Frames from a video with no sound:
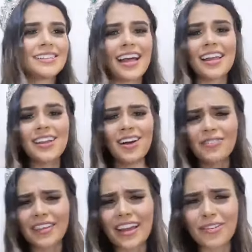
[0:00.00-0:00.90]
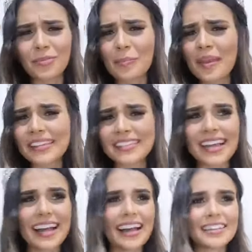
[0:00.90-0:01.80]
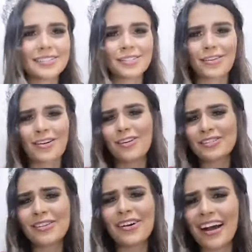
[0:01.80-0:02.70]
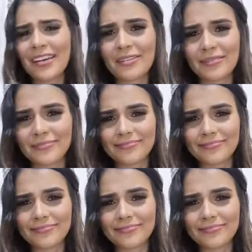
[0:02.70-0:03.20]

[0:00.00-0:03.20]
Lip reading: I love that, or pizza. So also I